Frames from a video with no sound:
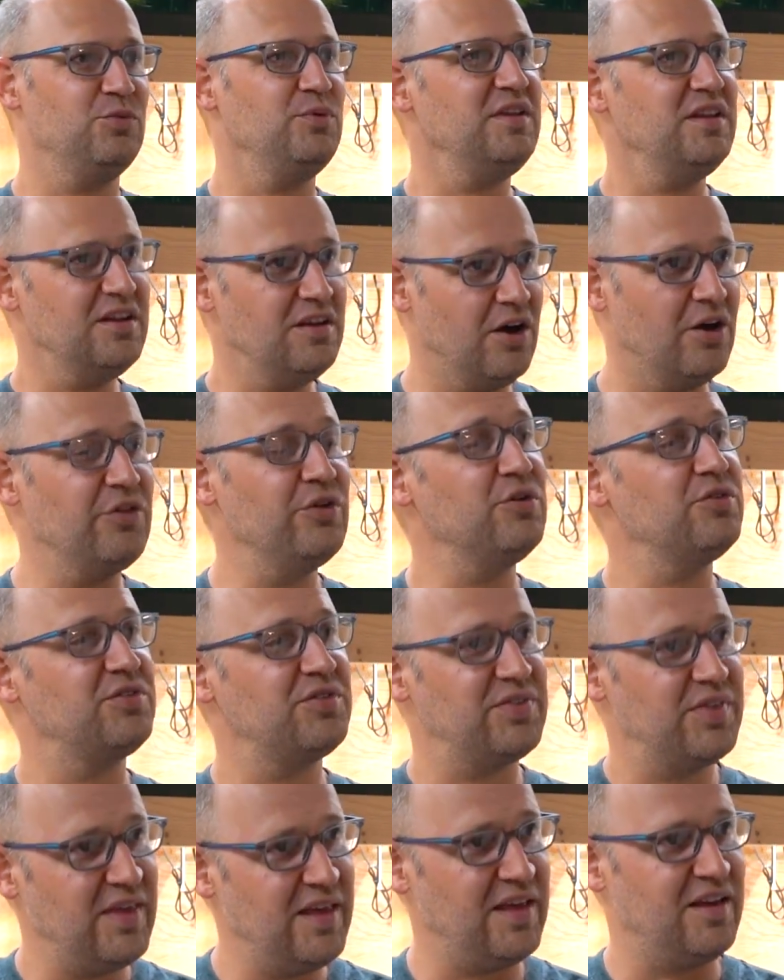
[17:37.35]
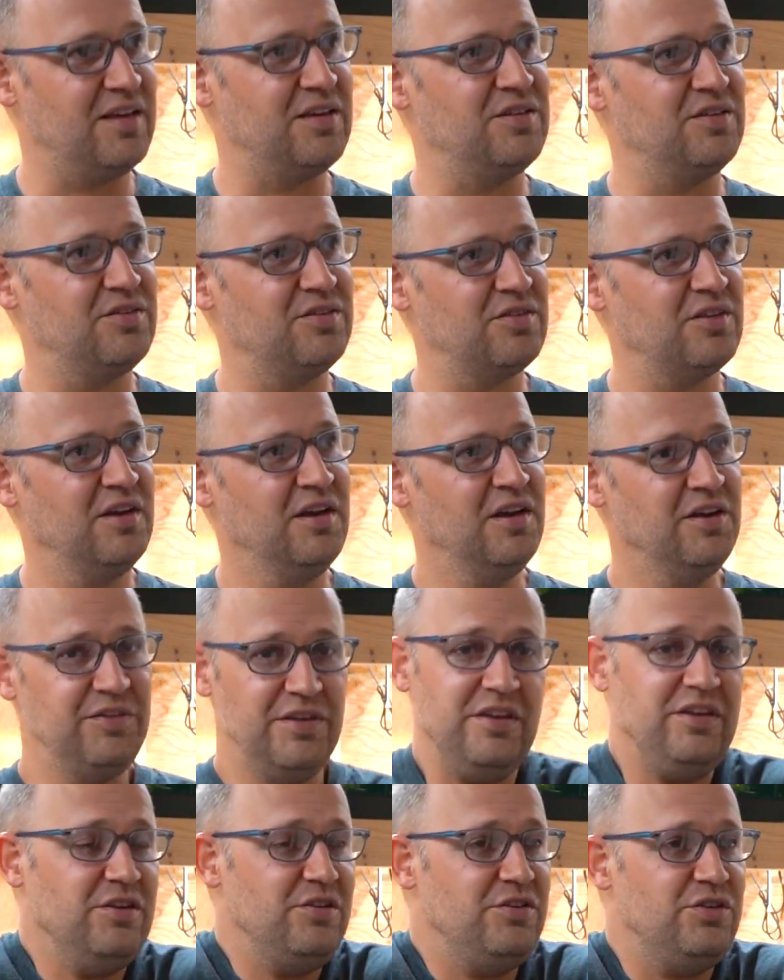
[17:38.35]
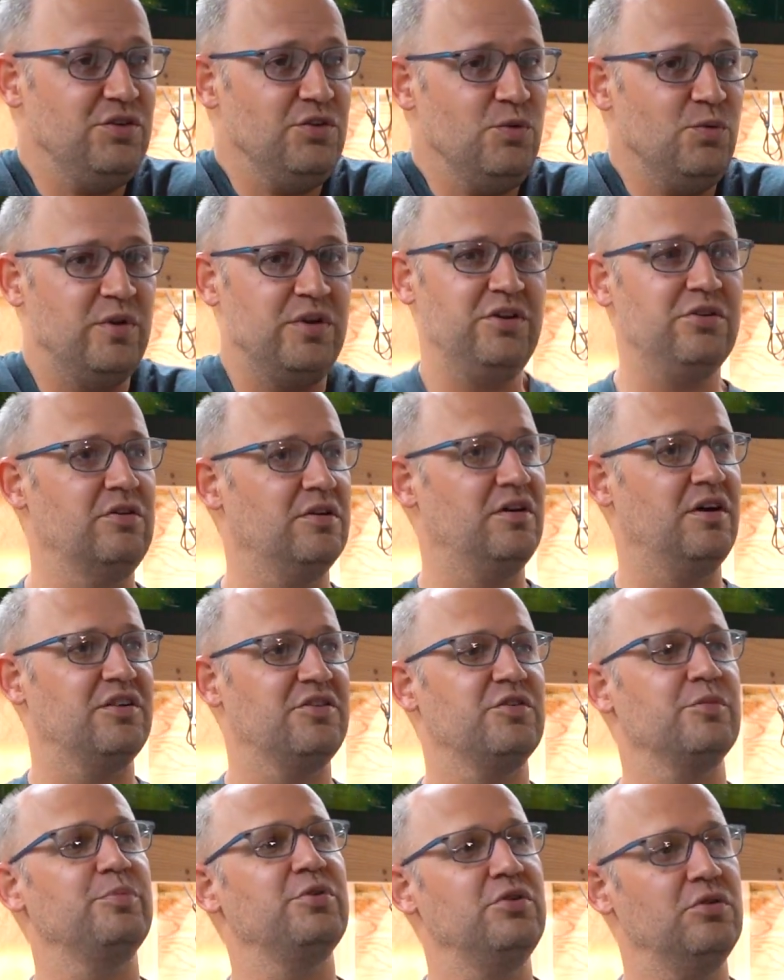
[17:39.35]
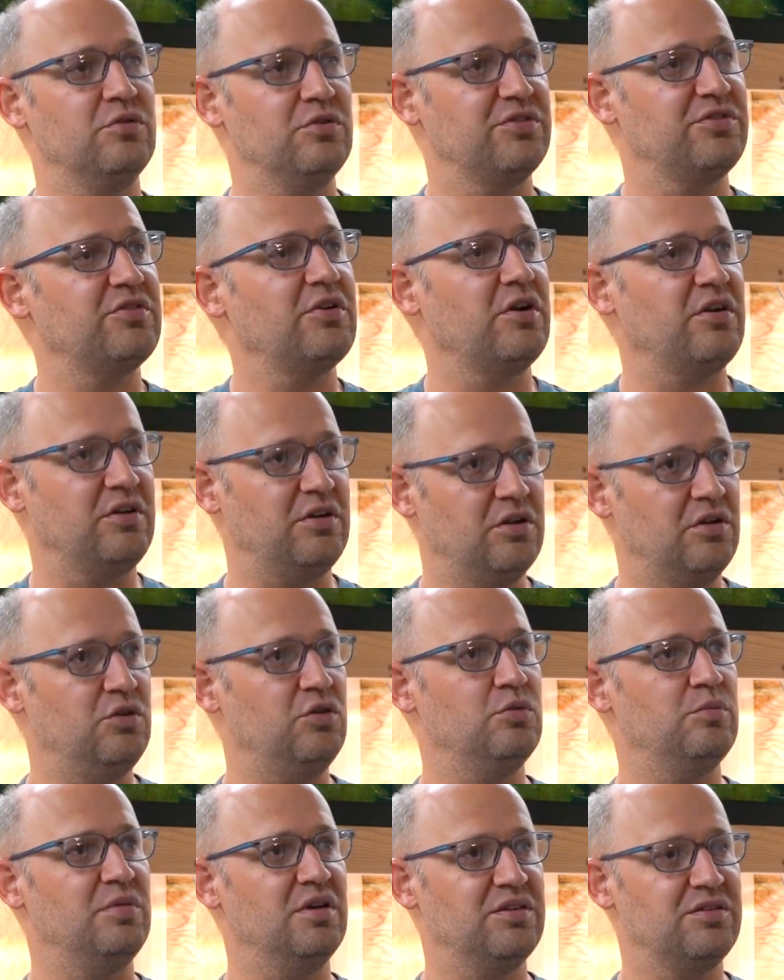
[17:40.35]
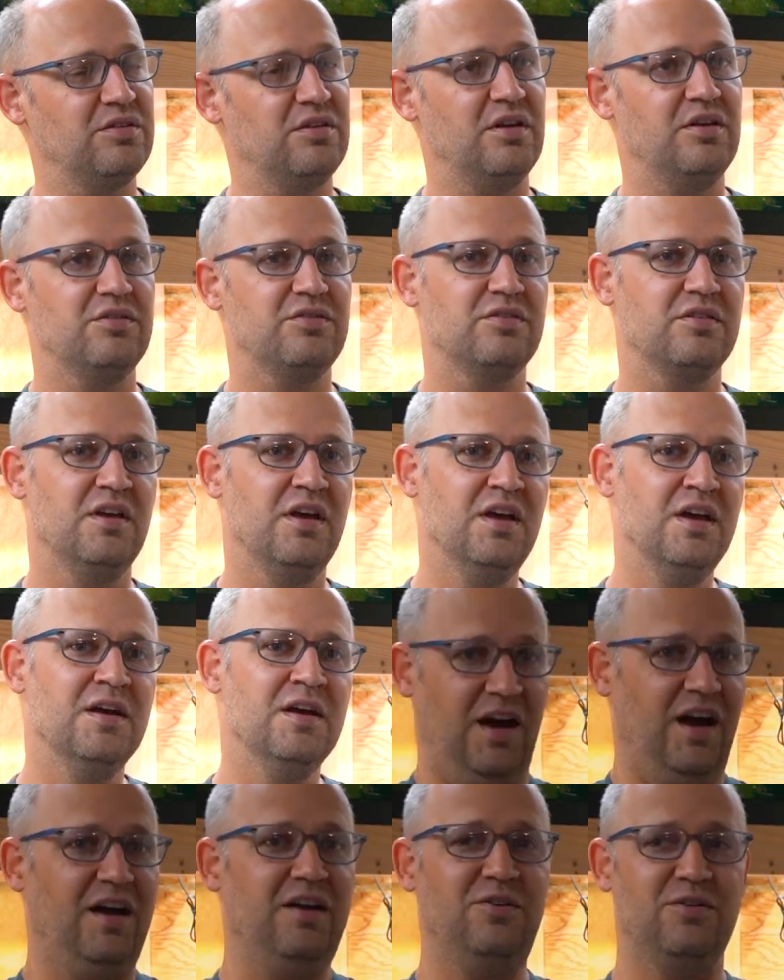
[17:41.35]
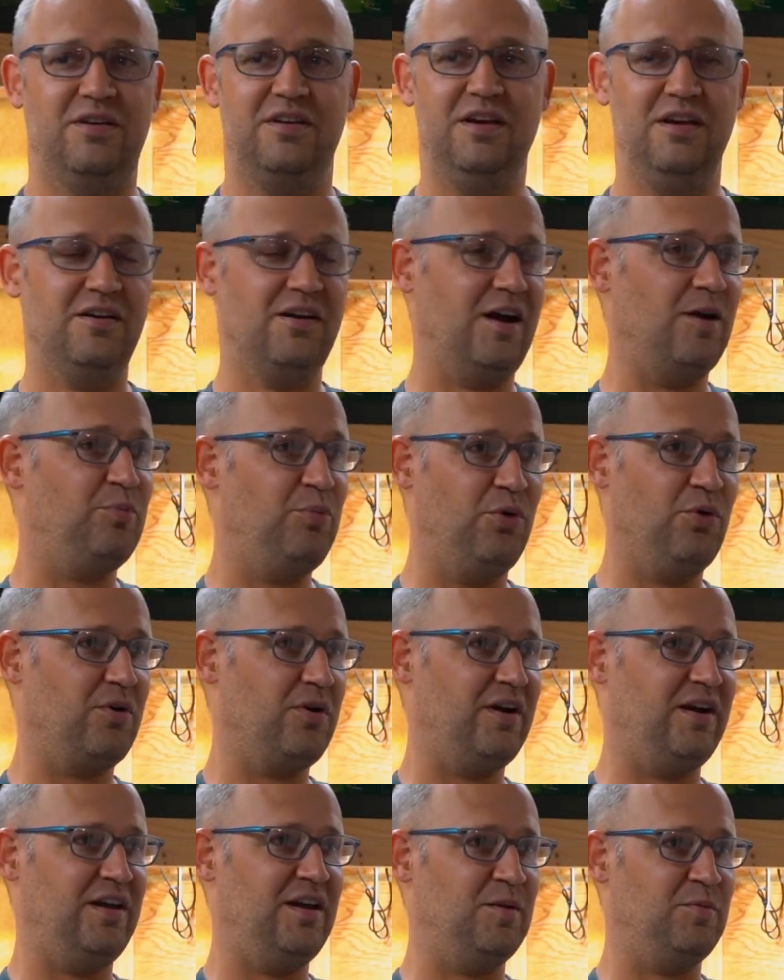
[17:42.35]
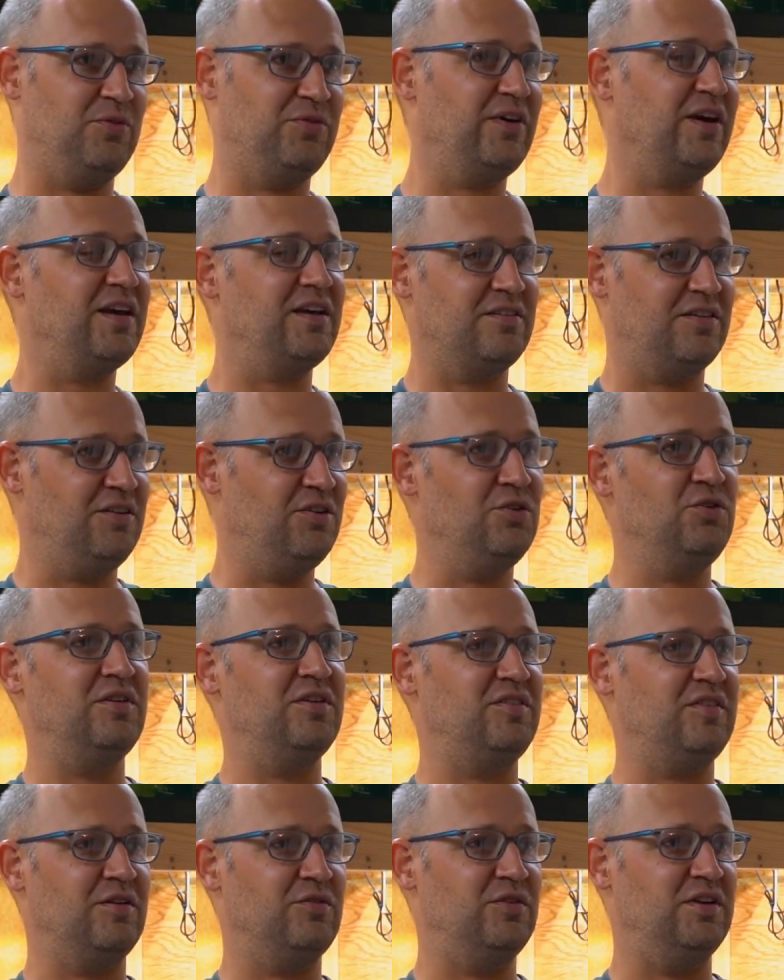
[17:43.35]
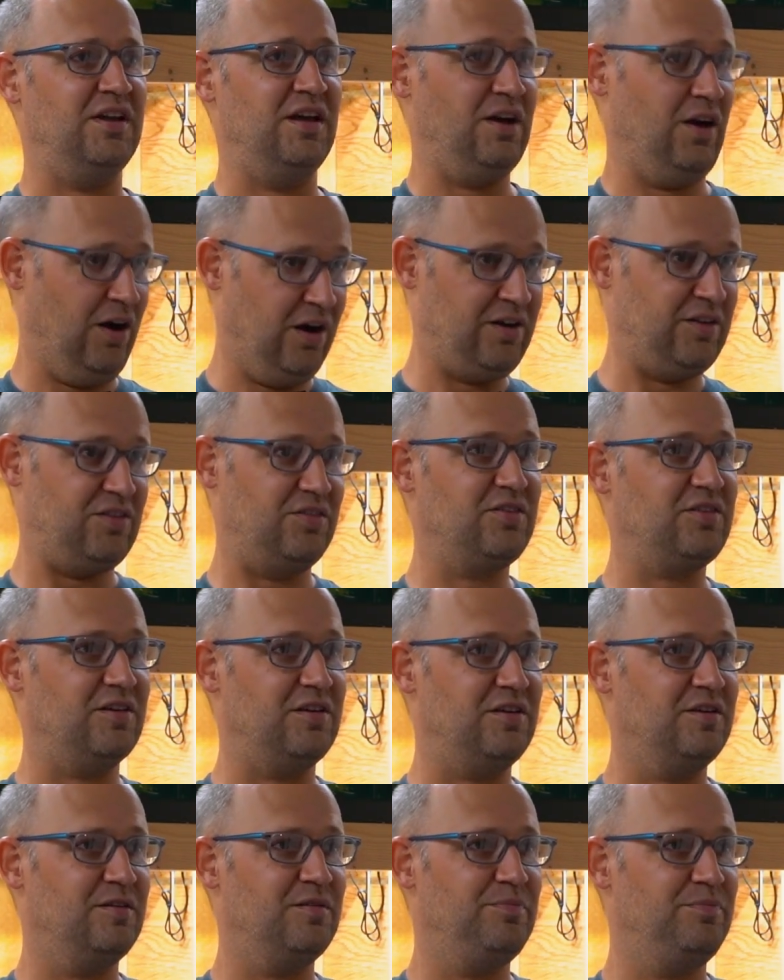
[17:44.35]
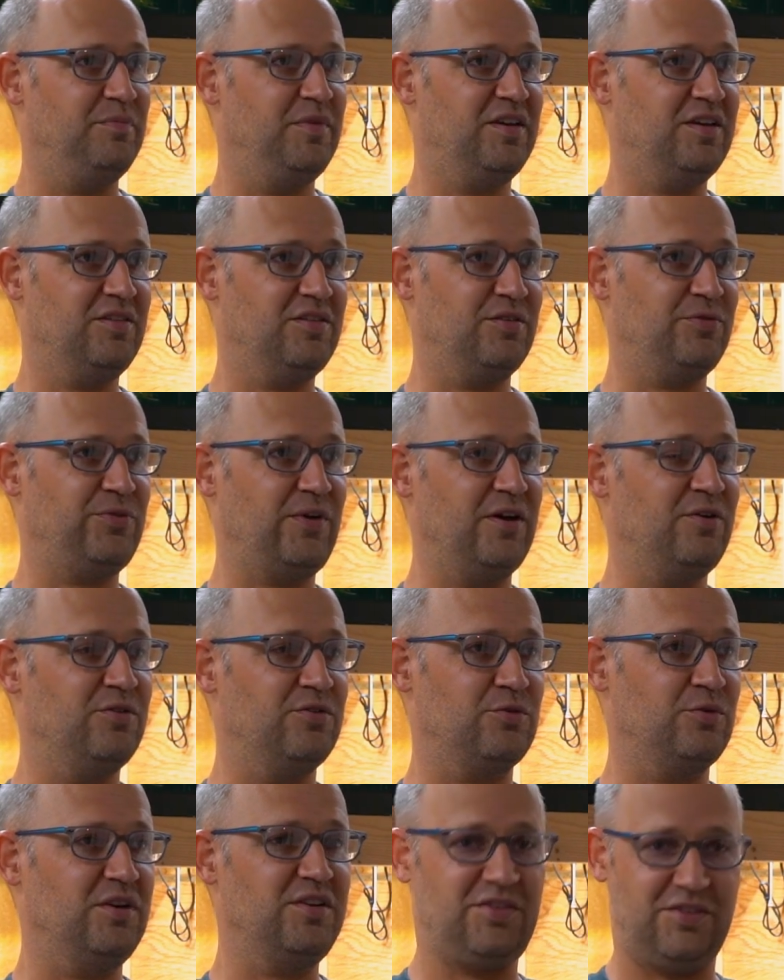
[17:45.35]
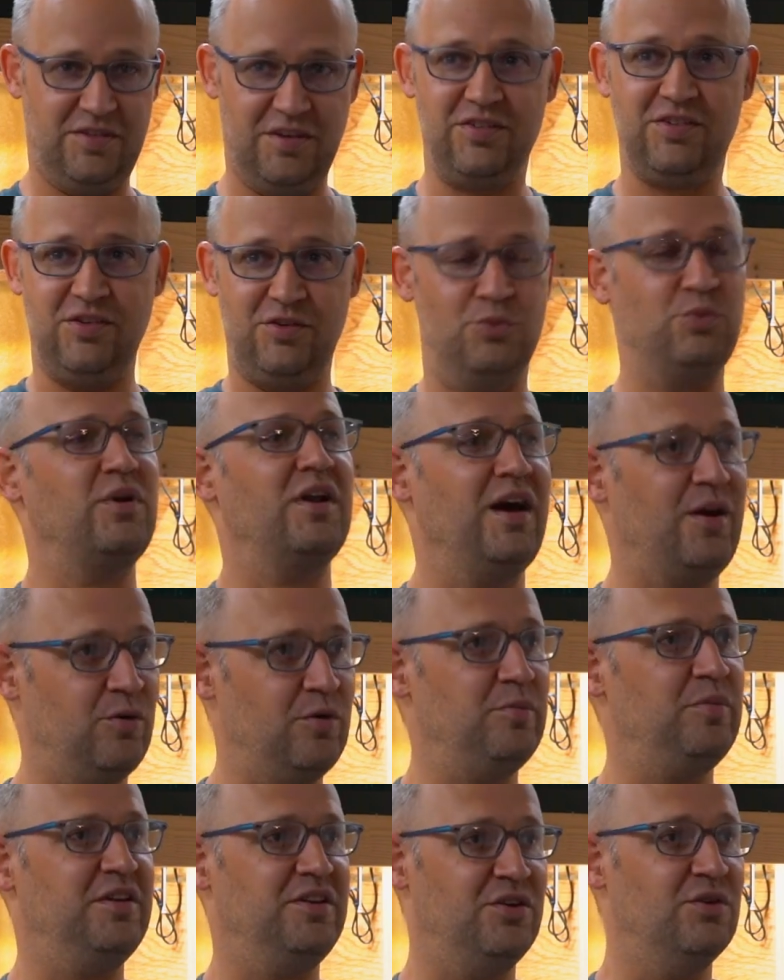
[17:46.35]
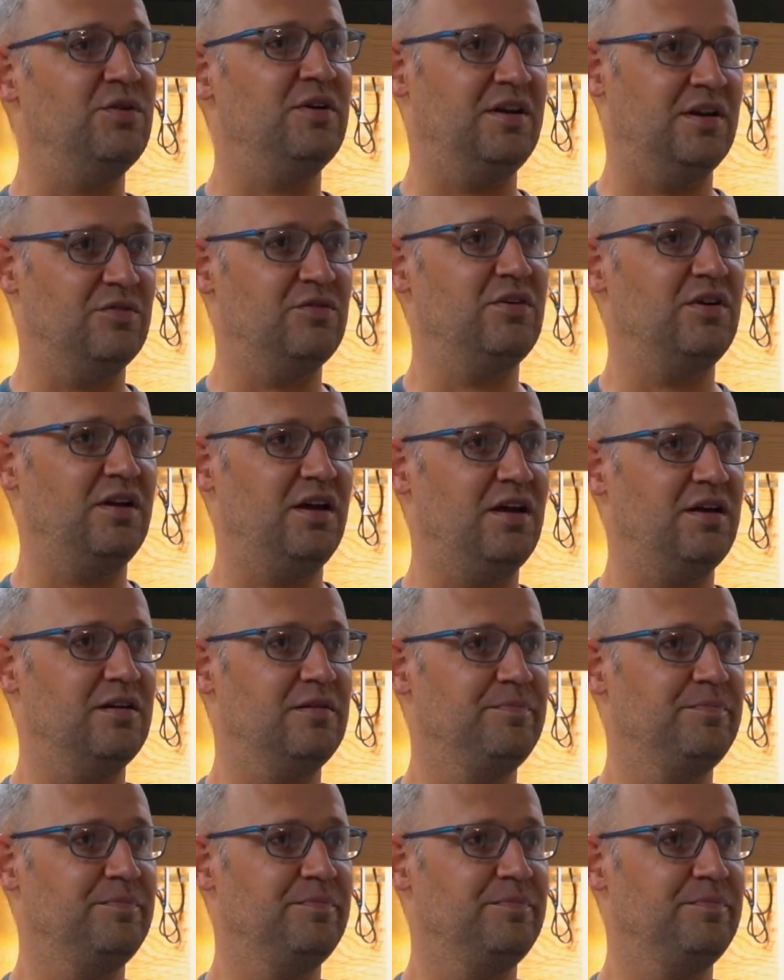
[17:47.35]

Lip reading: We did all those things that you do when you're an entrepreneur starting a new business. I don't care how poor I am if I get to do this every day, honestly. Because if I was rich, this is what I would be doing every day.